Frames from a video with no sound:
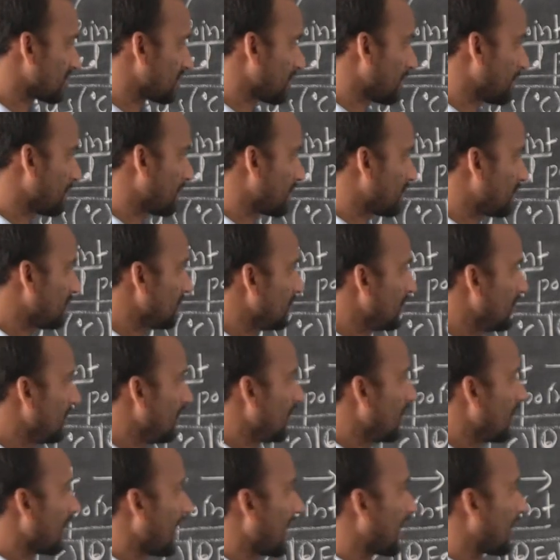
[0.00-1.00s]

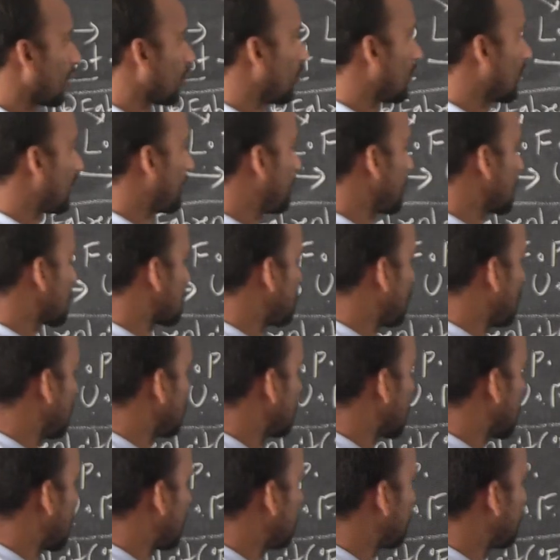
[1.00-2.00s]
Remember, and lower fixed
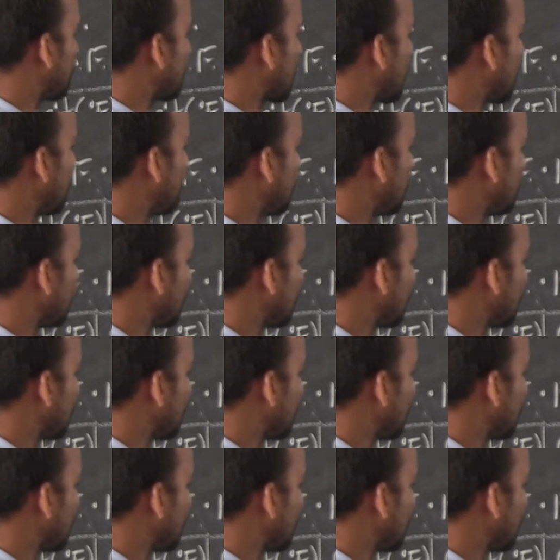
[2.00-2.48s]
point of Kelvin